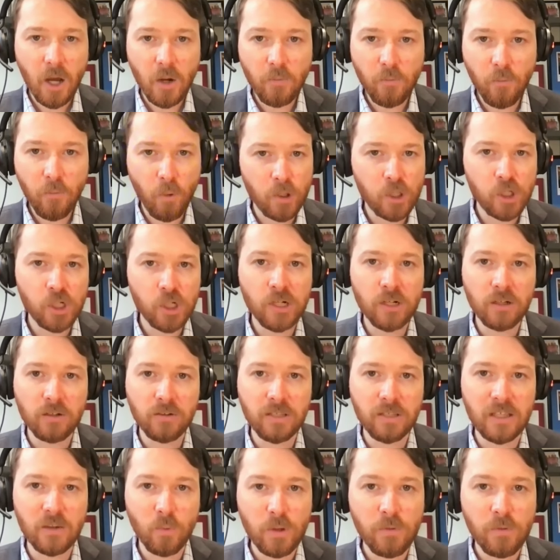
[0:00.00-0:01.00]

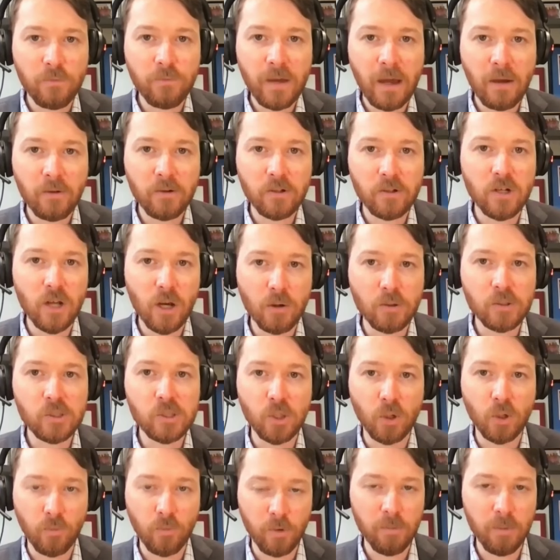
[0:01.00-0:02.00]
Unfortunately, we found no
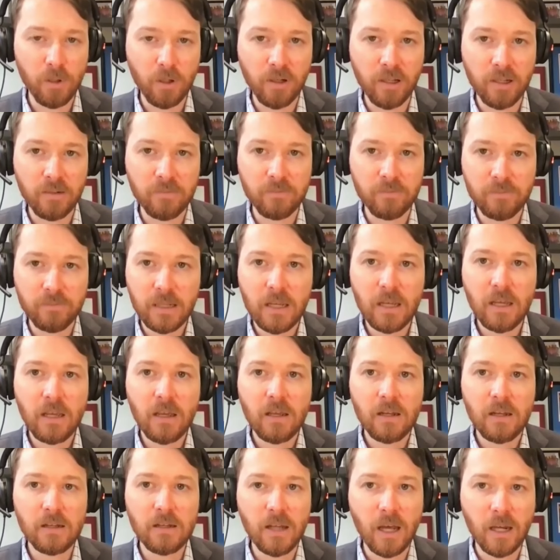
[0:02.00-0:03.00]
silver bullet.
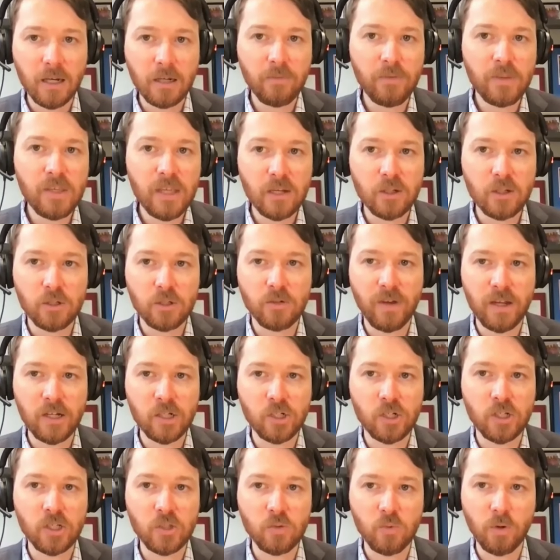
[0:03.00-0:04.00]
None of the
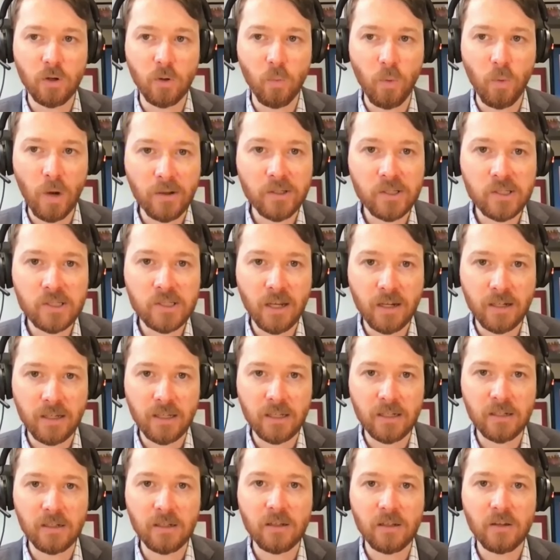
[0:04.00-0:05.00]
interventions were
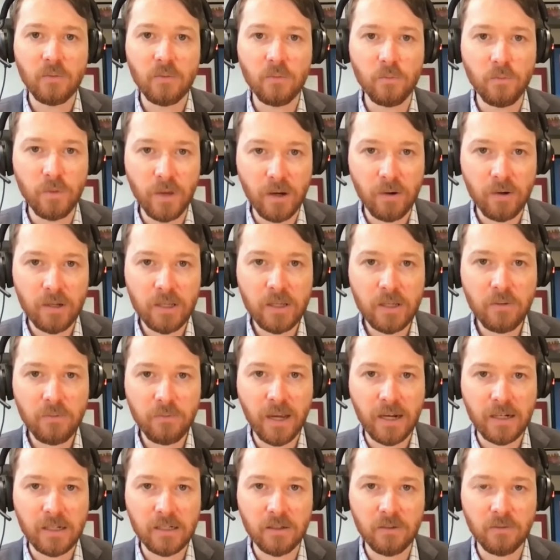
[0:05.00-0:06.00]
well-studied, very
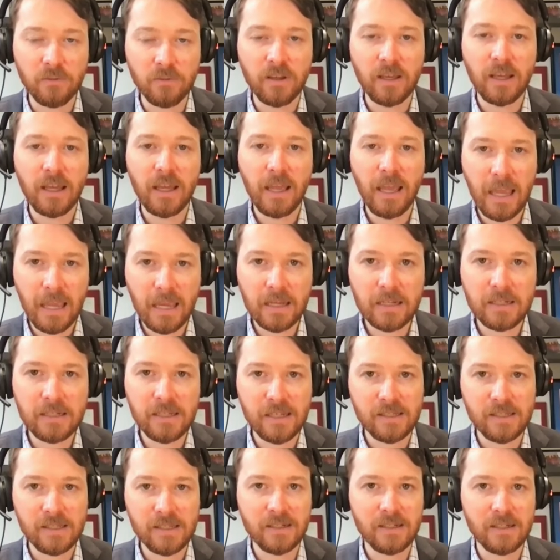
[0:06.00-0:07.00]
effective,
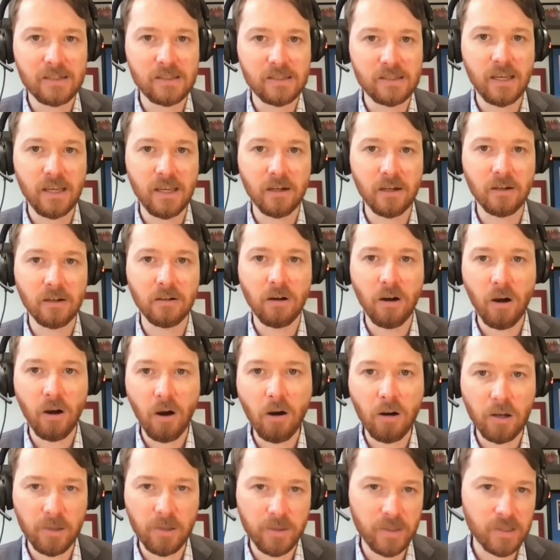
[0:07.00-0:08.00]
and easy to scale
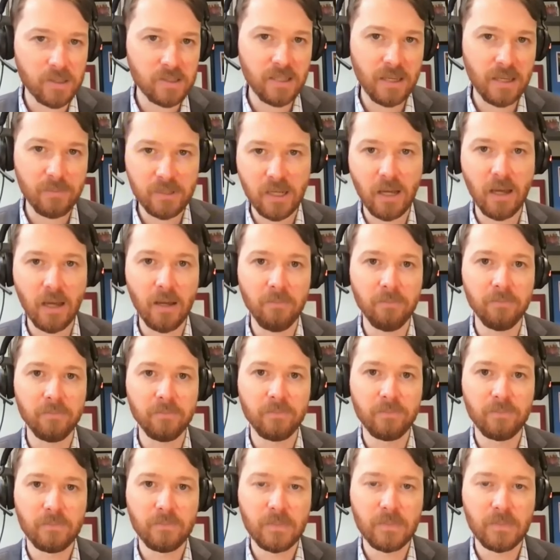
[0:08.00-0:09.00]
all at the same time.